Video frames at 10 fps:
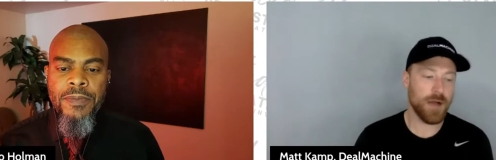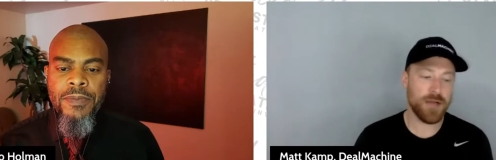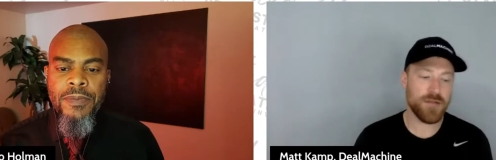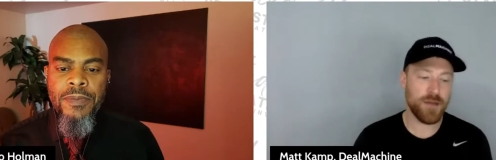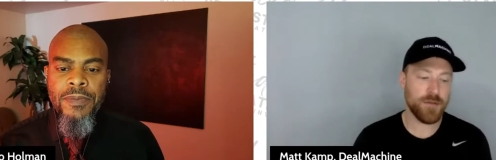Speaker 1: I,
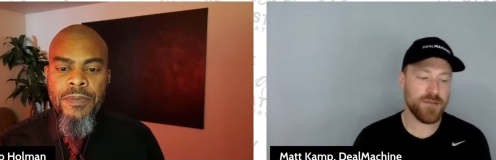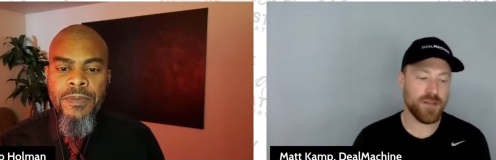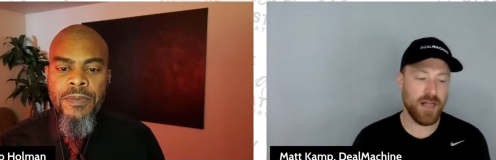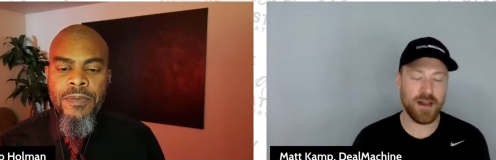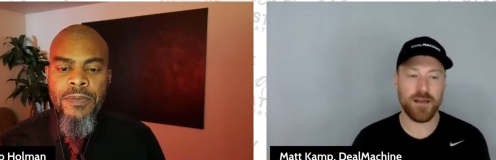I would say a
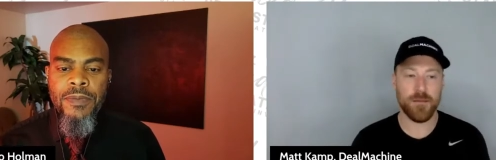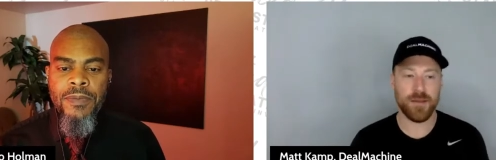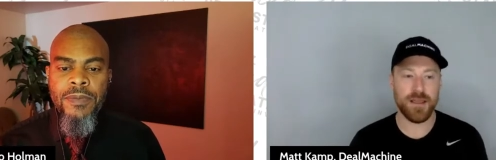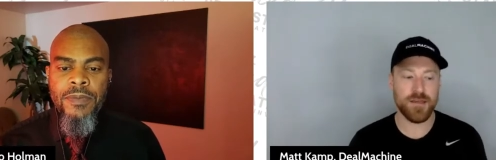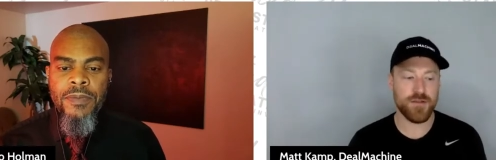lot of
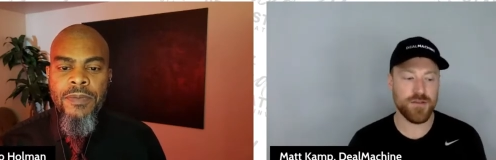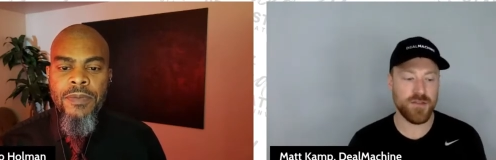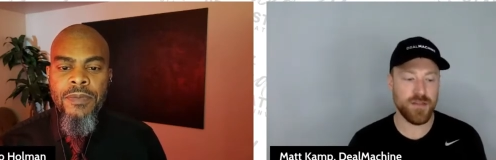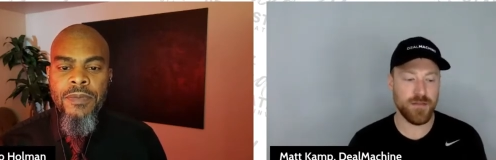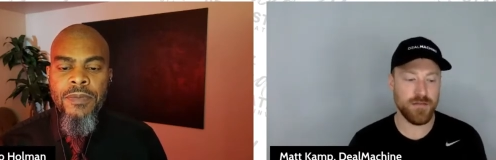companies just
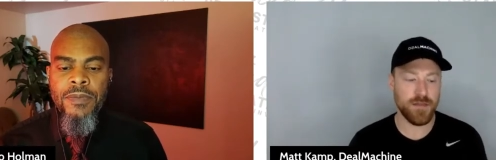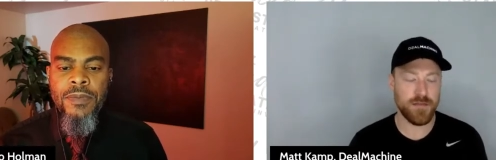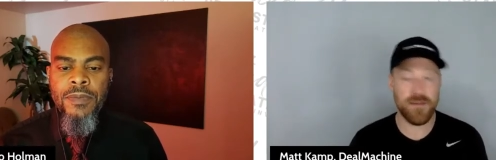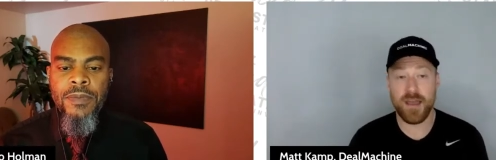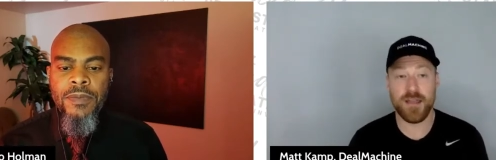in, in
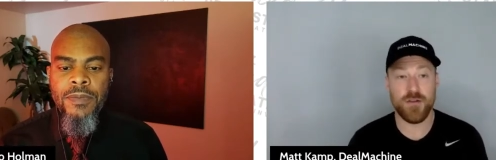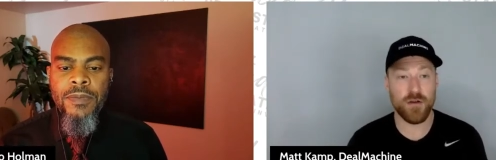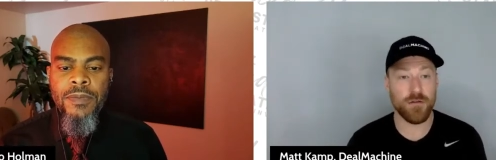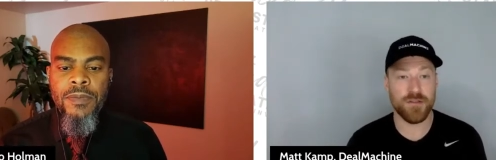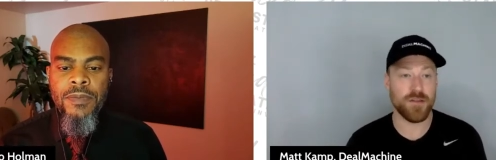tech in
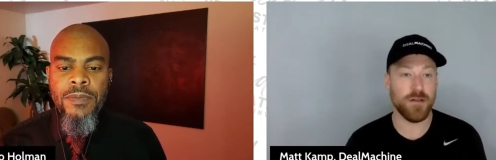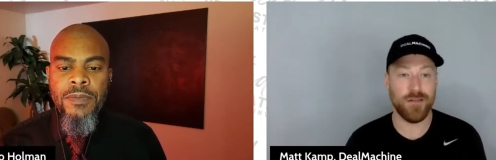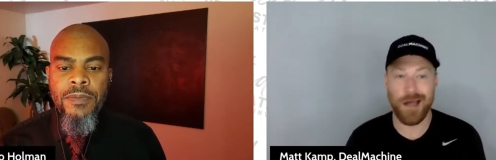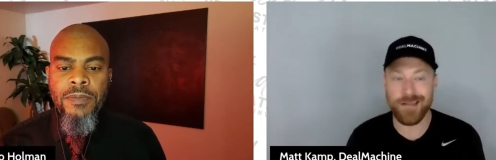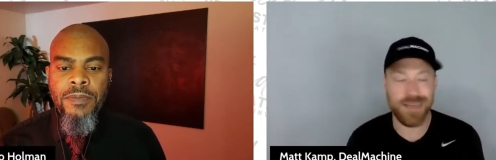general, it's a
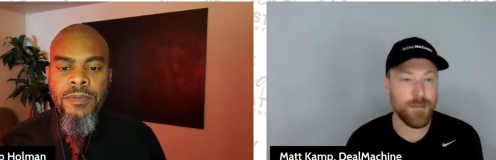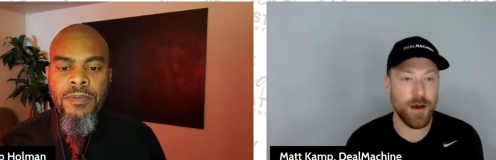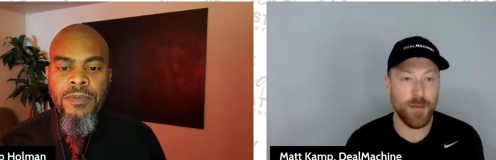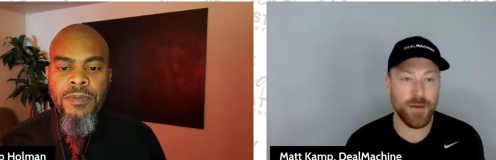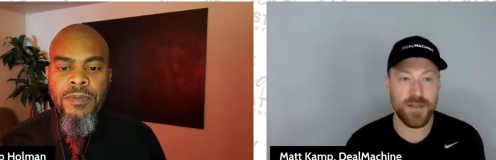lot to keep
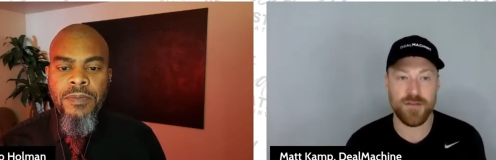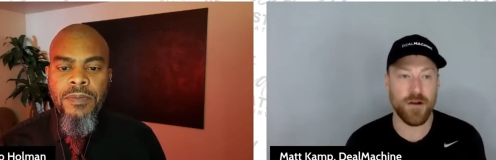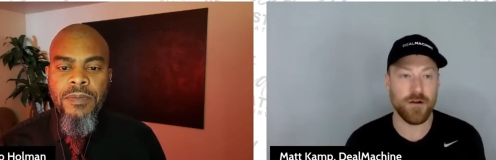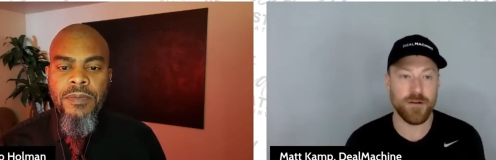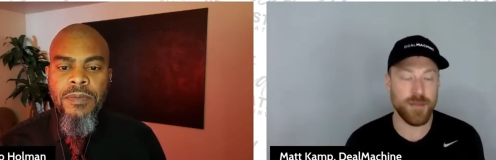up with. It's
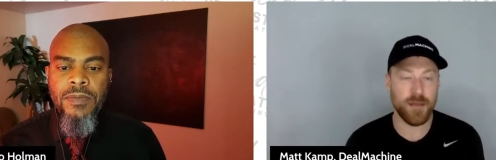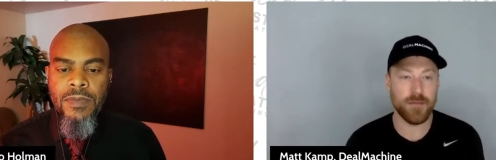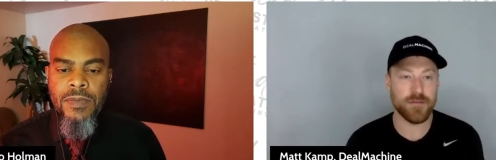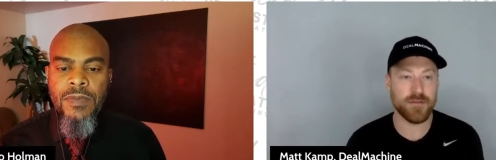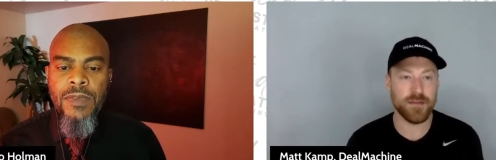hard to be
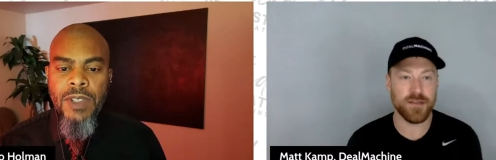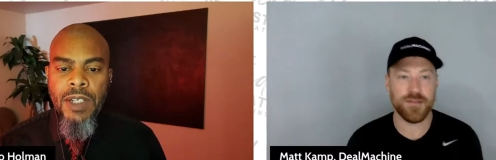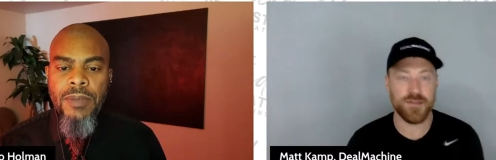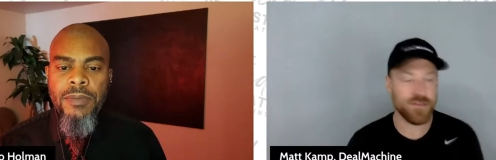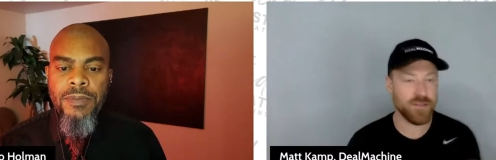able to yeah.
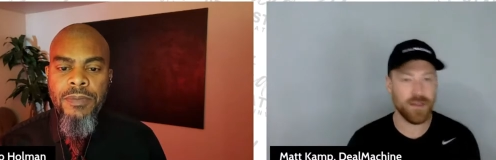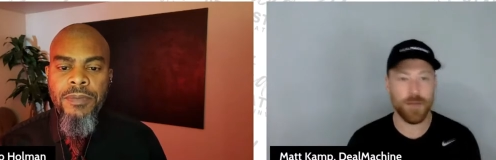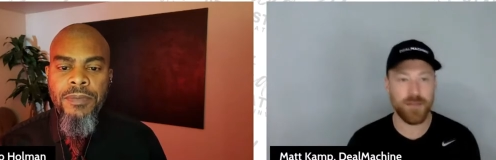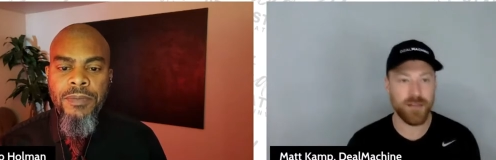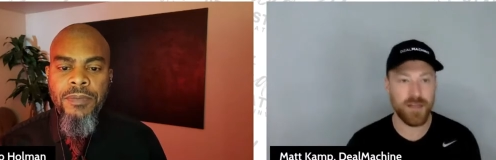consistently
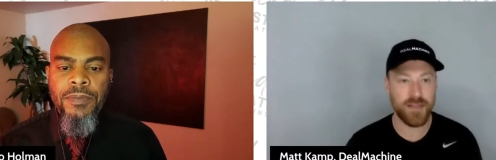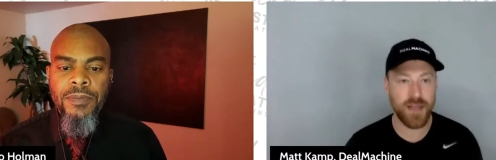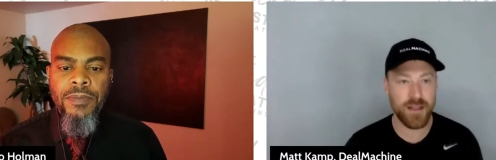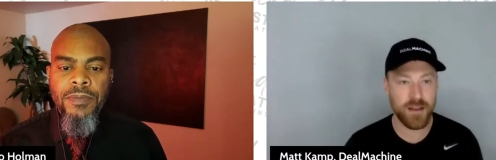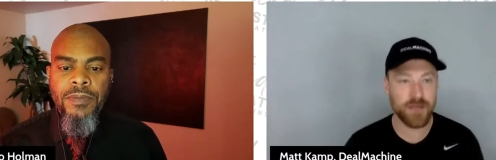update like
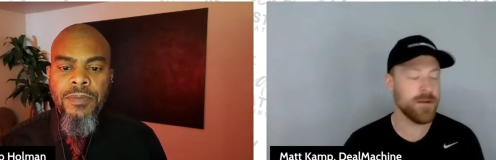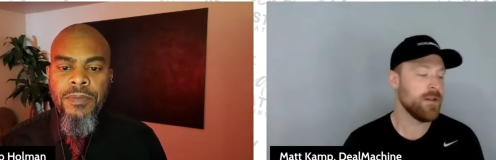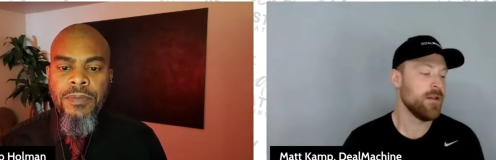that, you know?